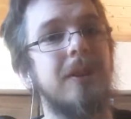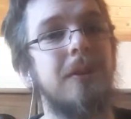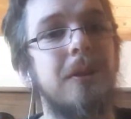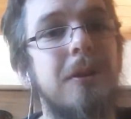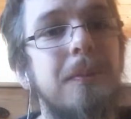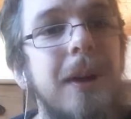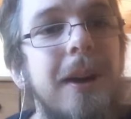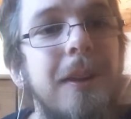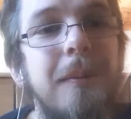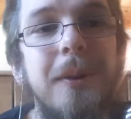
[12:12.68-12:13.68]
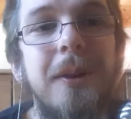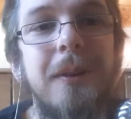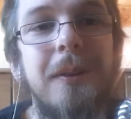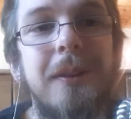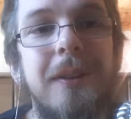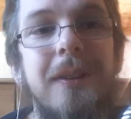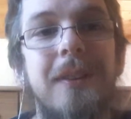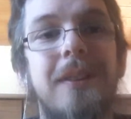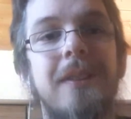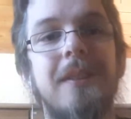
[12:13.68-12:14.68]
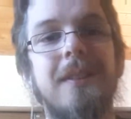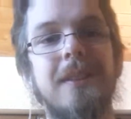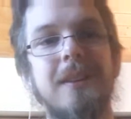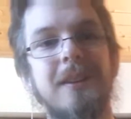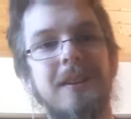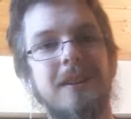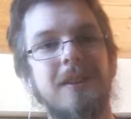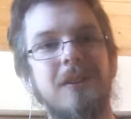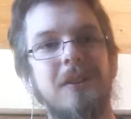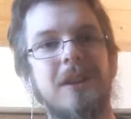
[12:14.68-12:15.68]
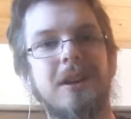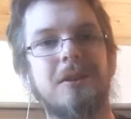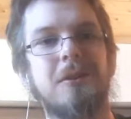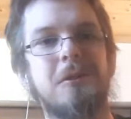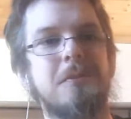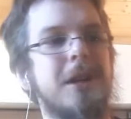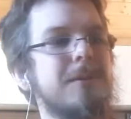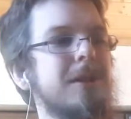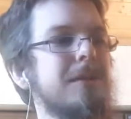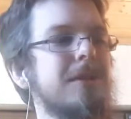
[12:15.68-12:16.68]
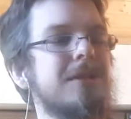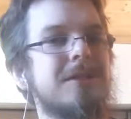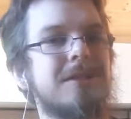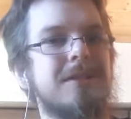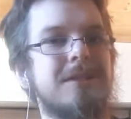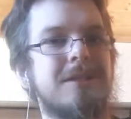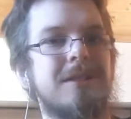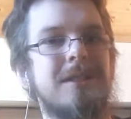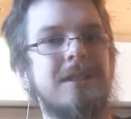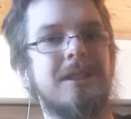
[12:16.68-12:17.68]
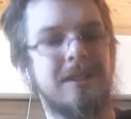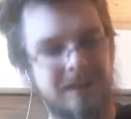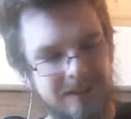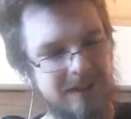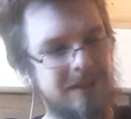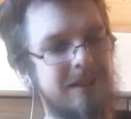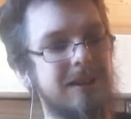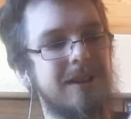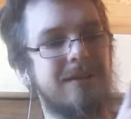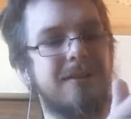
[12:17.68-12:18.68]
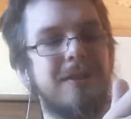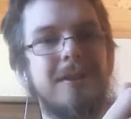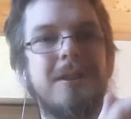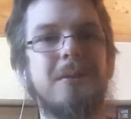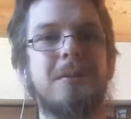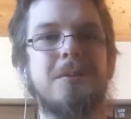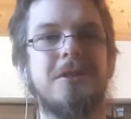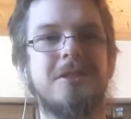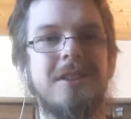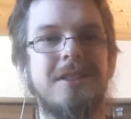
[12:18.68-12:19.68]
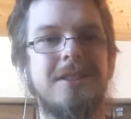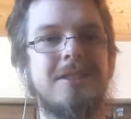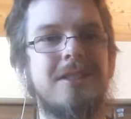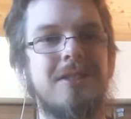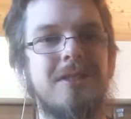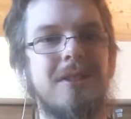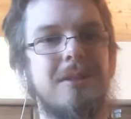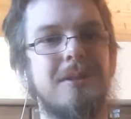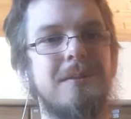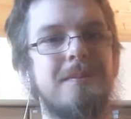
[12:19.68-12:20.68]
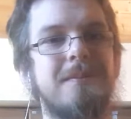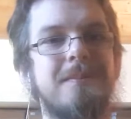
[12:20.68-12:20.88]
when you compare them, you know. This is not that cool, maybe, but I think I have a friend that will appreciate this, so